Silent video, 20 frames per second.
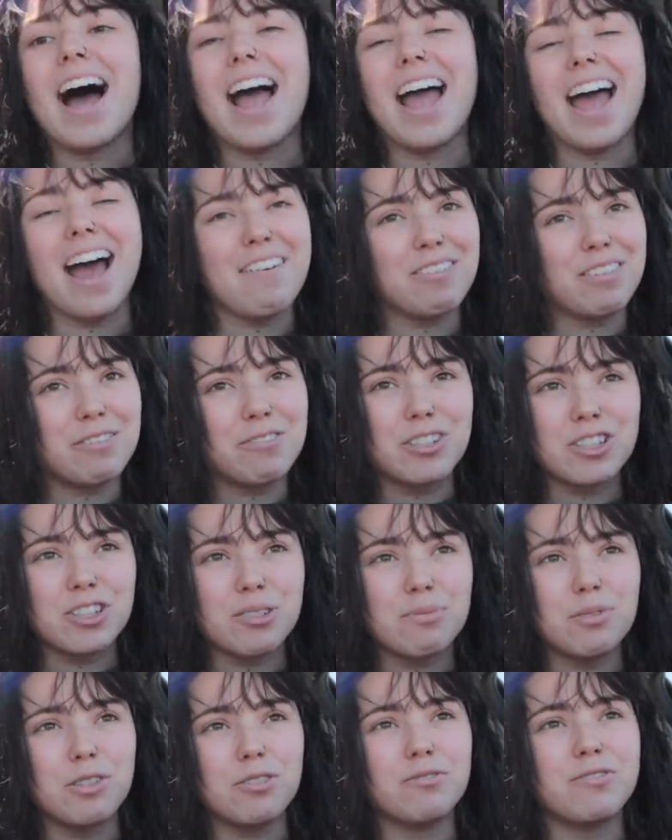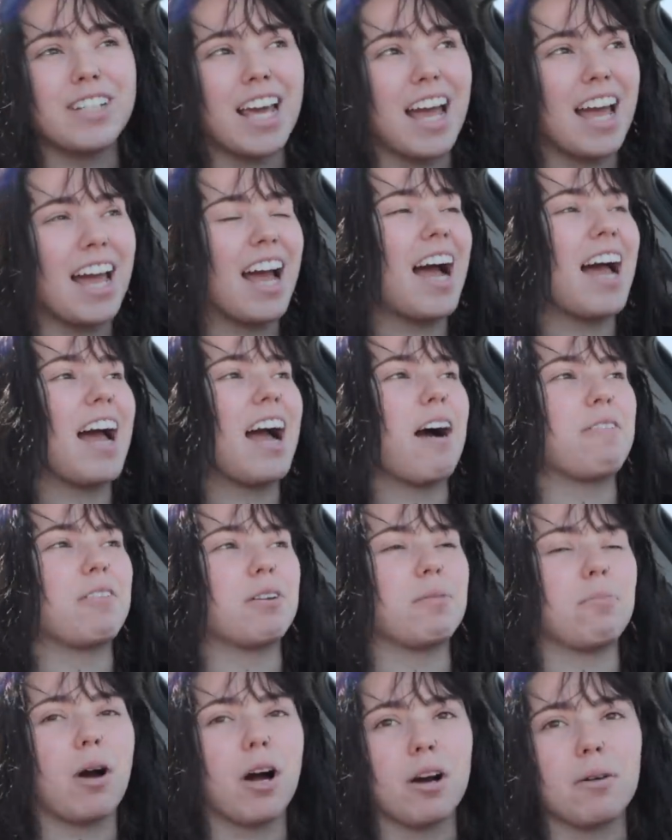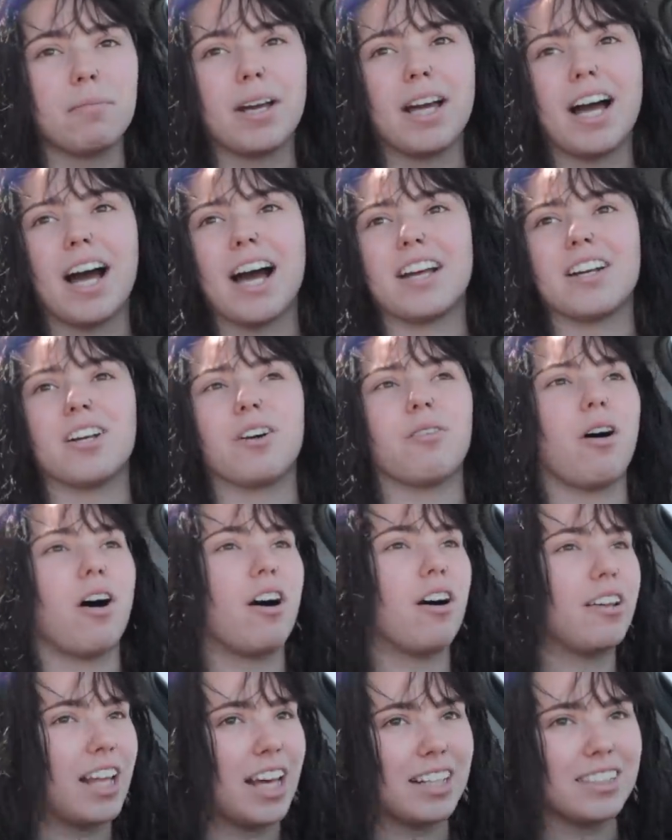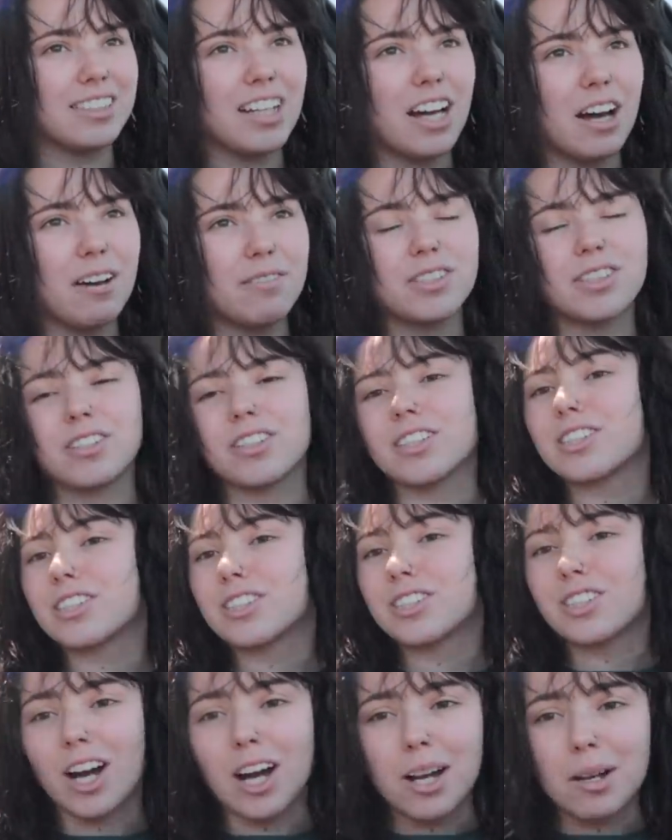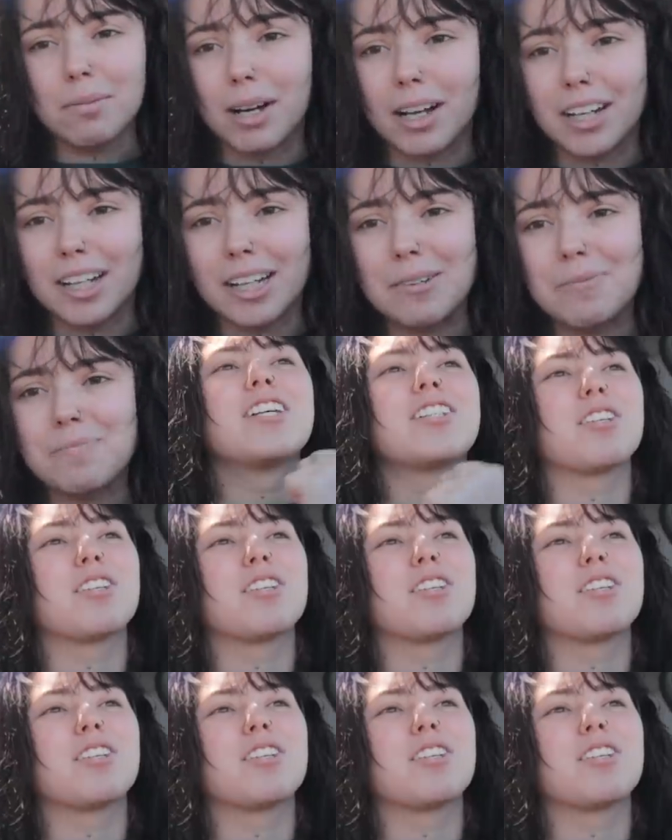I have an official move date, I have an apartment, I know all that stuff, so let's just talk about it.